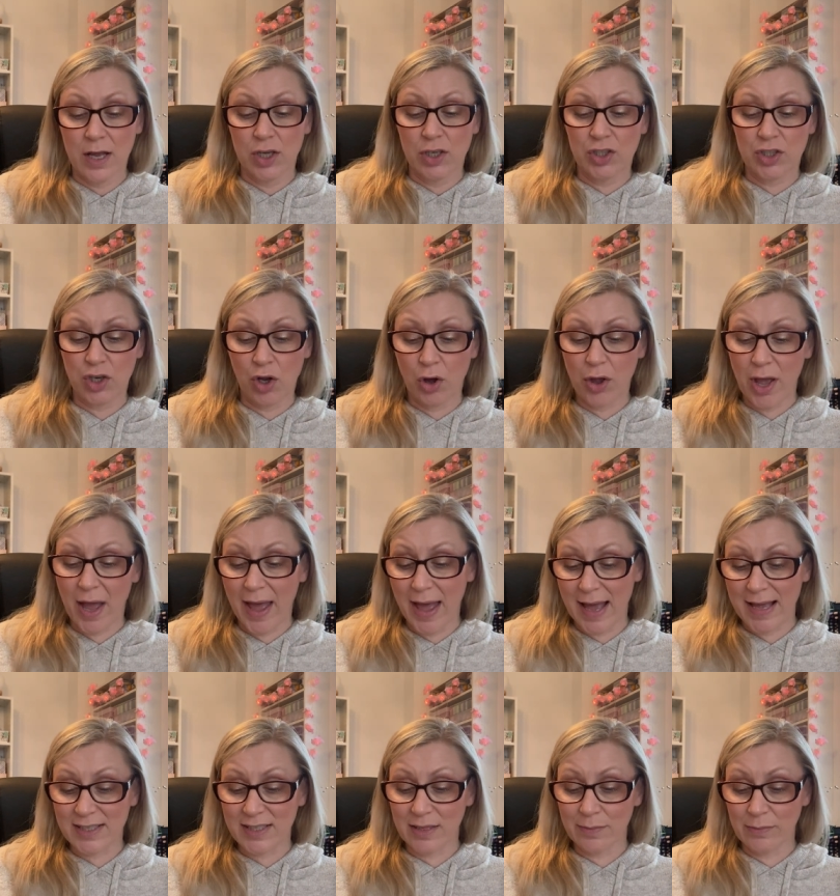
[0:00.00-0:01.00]
Show your
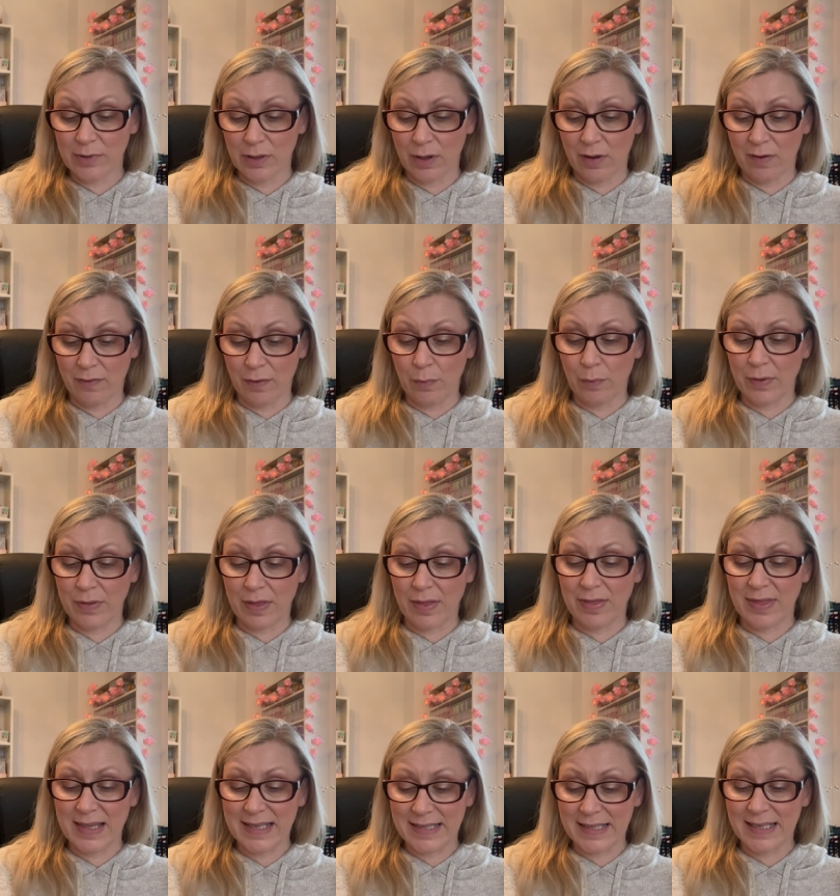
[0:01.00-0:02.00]
hair some love
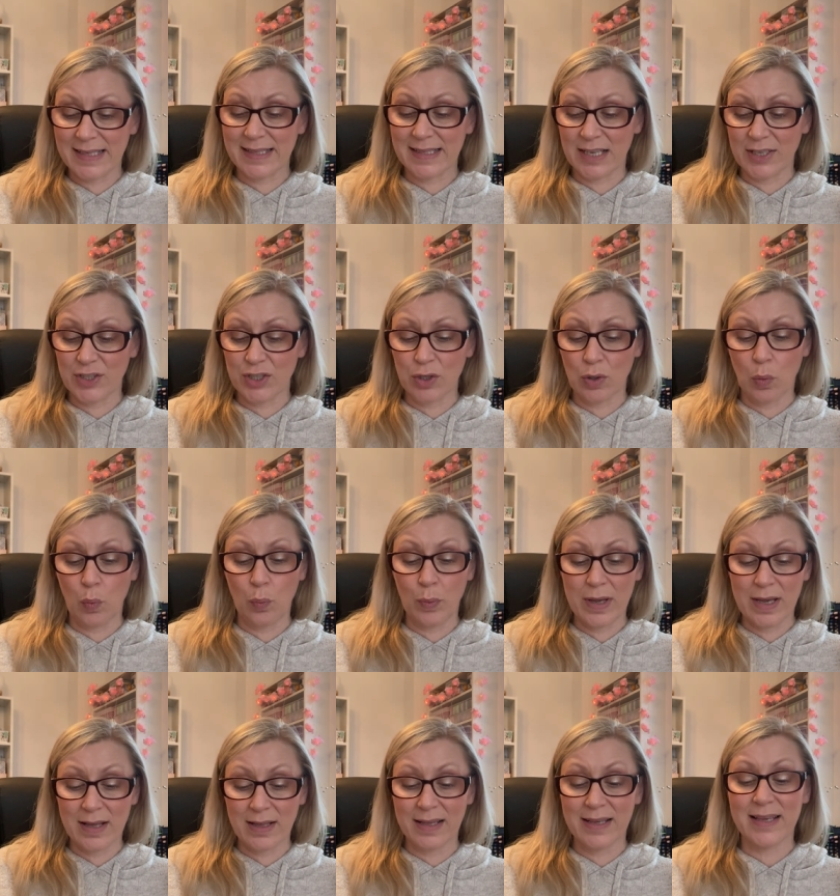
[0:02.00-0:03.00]
with this essential
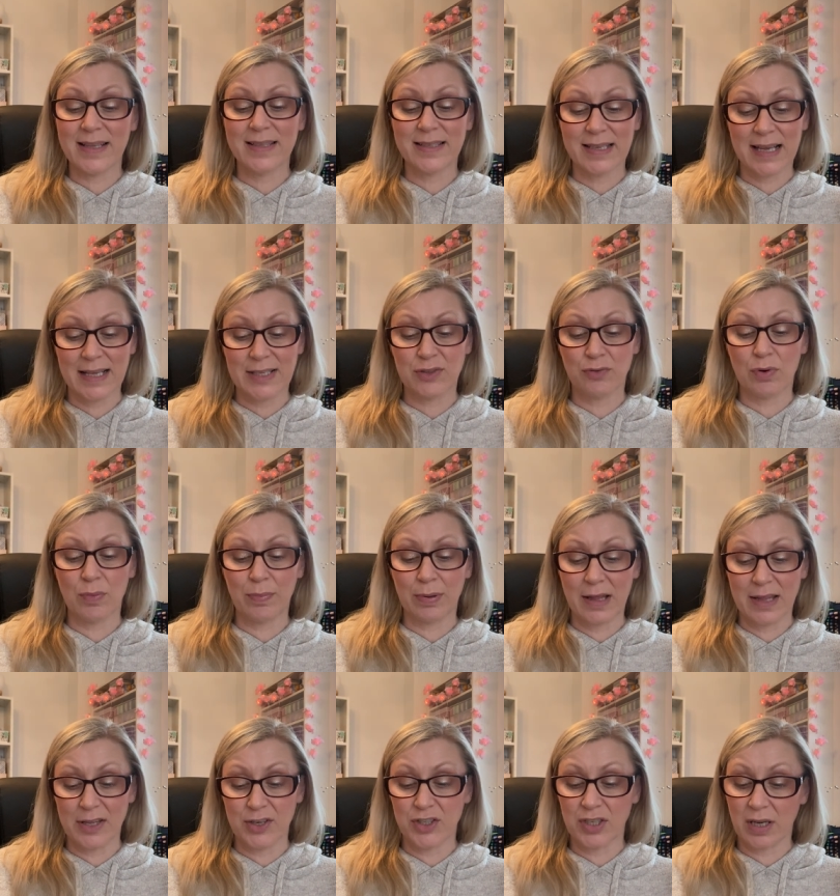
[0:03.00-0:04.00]
weekly intense
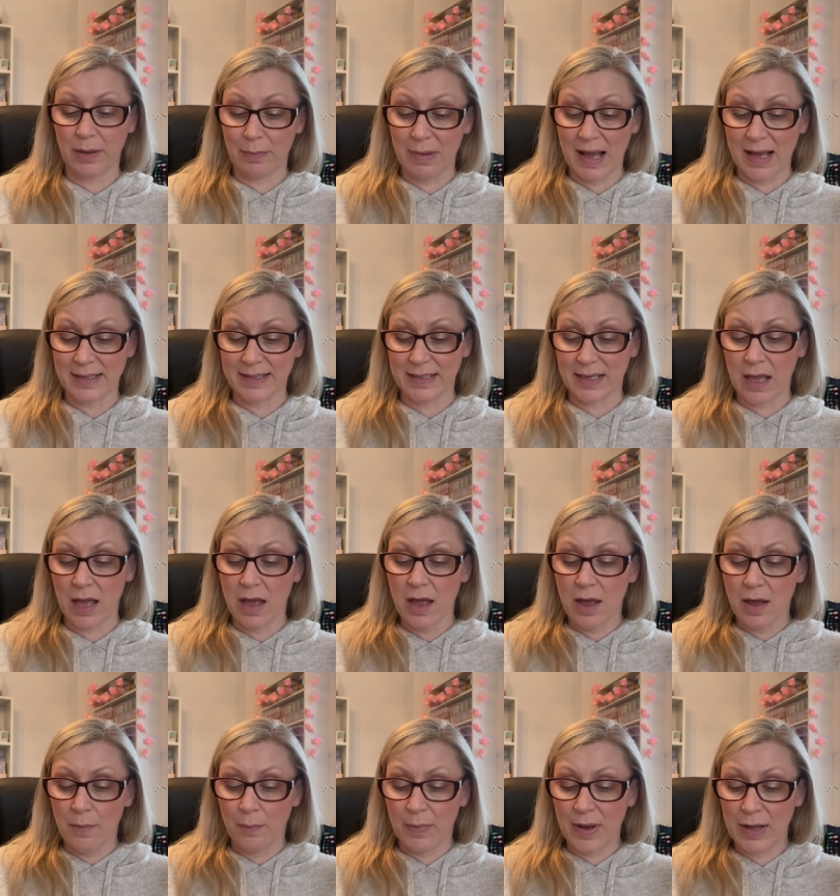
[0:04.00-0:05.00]
replenishing mask
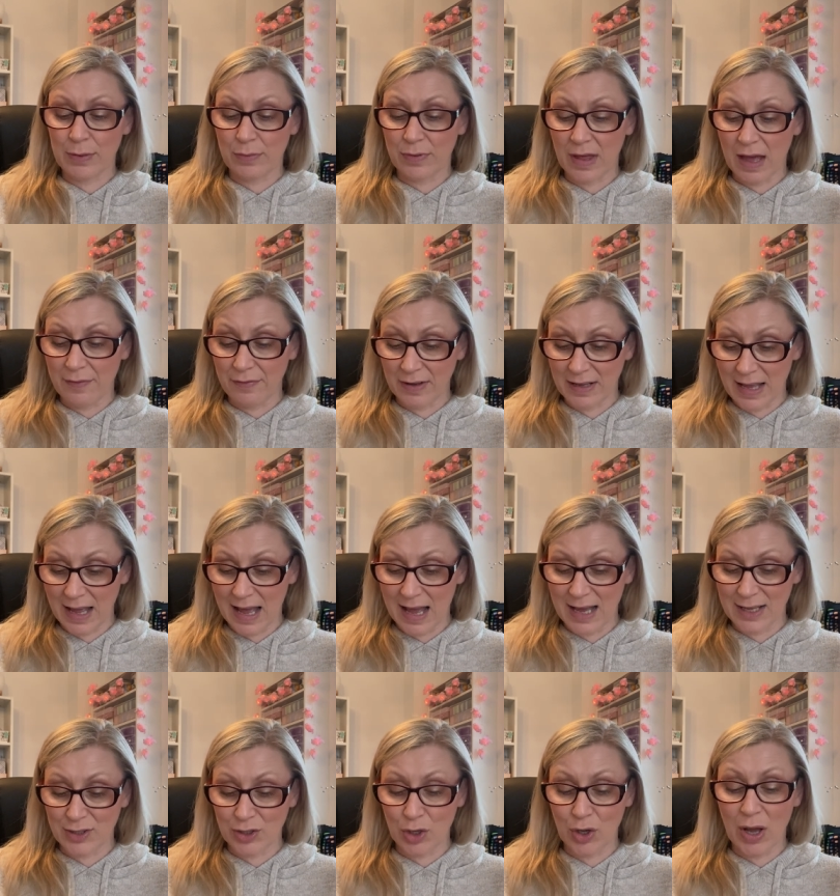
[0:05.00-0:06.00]
made with
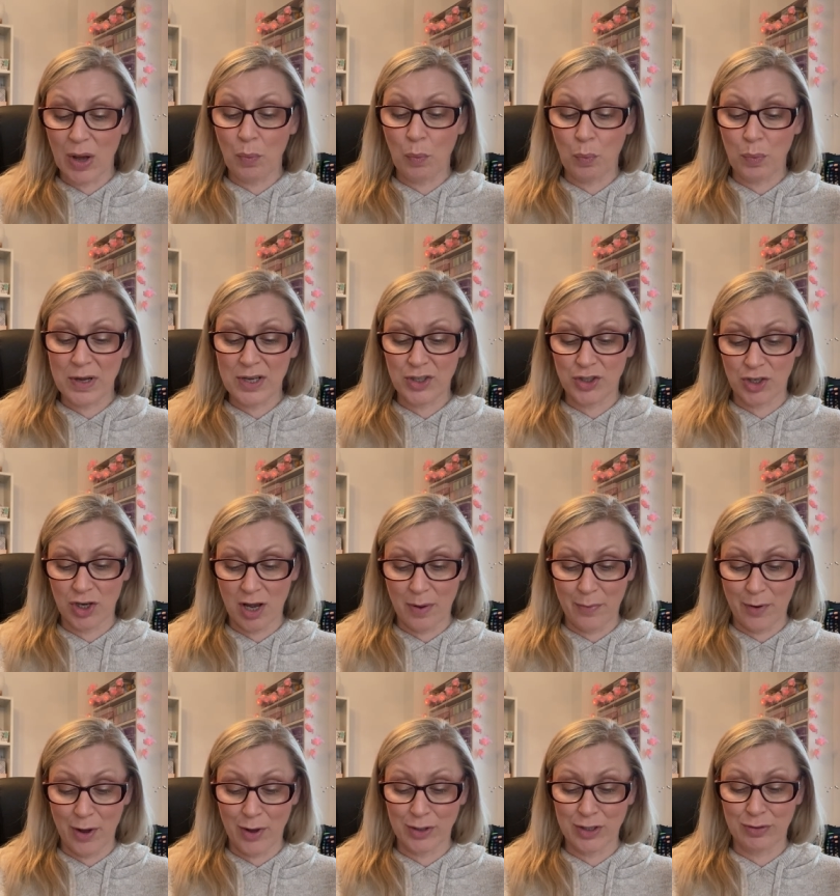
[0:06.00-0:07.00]
avocado and wheat
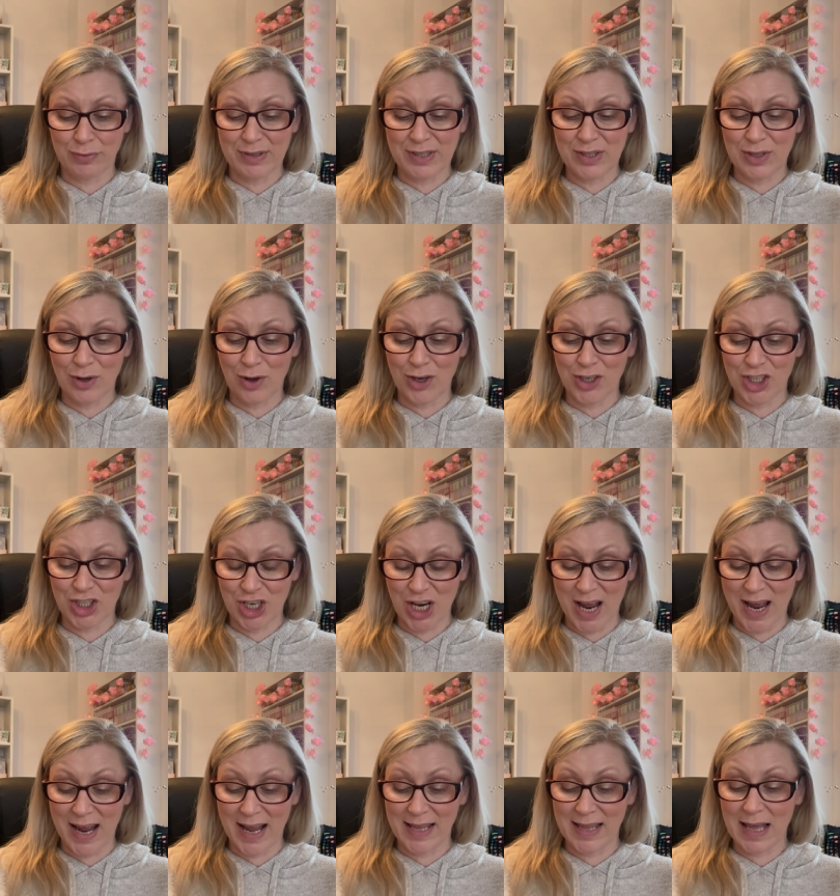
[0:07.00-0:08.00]
germ oil to restore
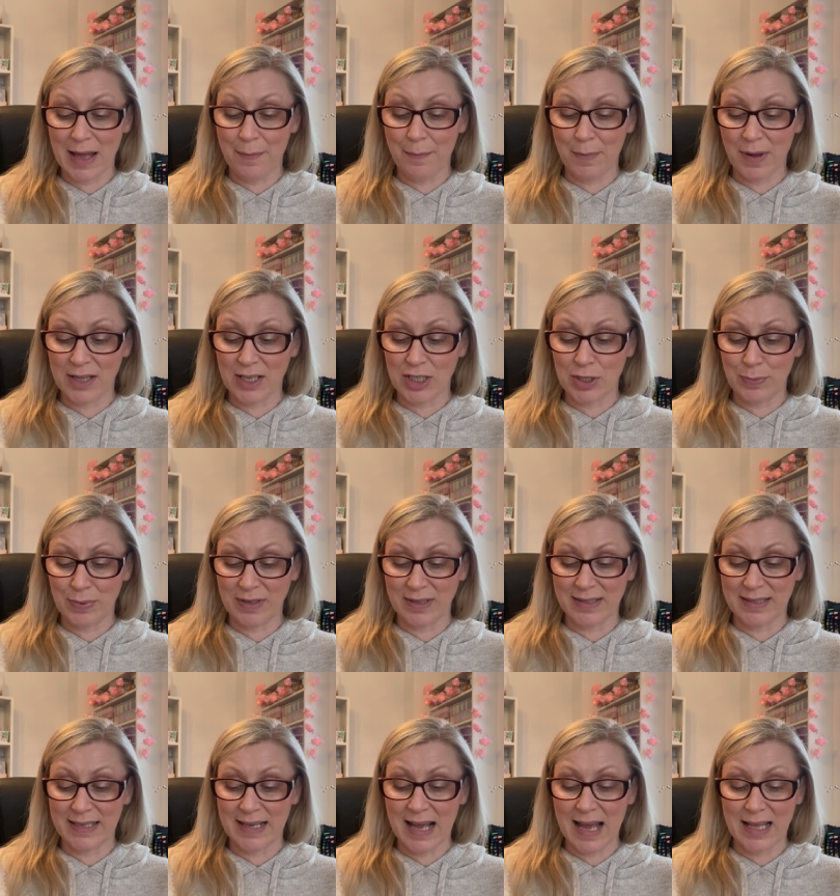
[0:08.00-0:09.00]
shine and
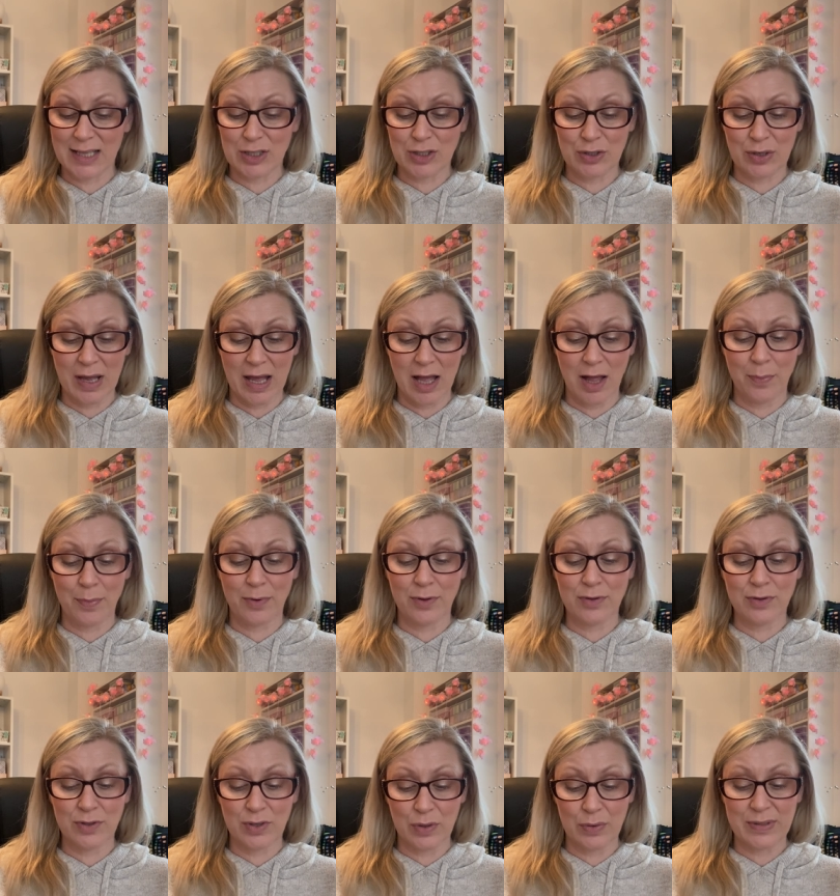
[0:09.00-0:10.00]
manageability and to help
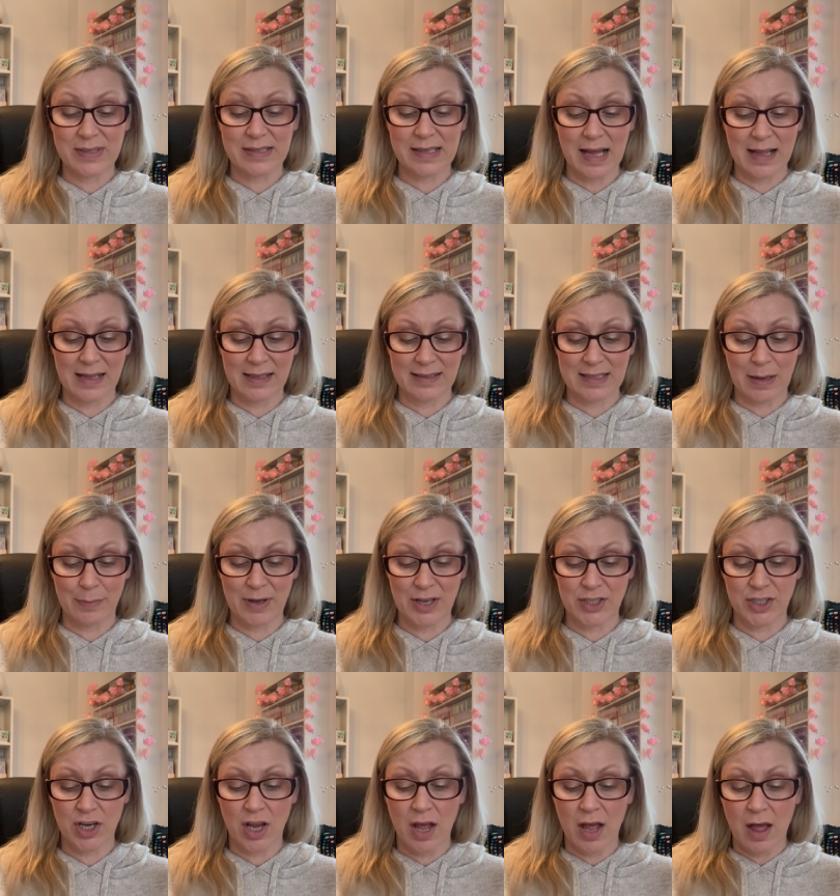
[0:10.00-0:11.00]
undo styling
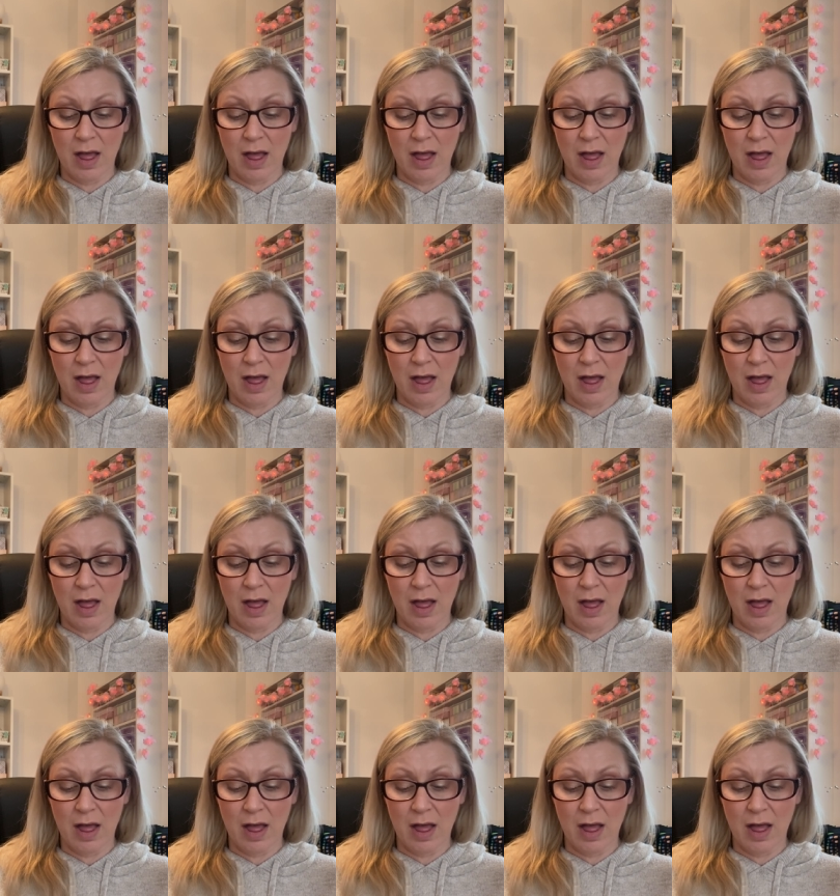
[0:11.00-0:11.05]
damage.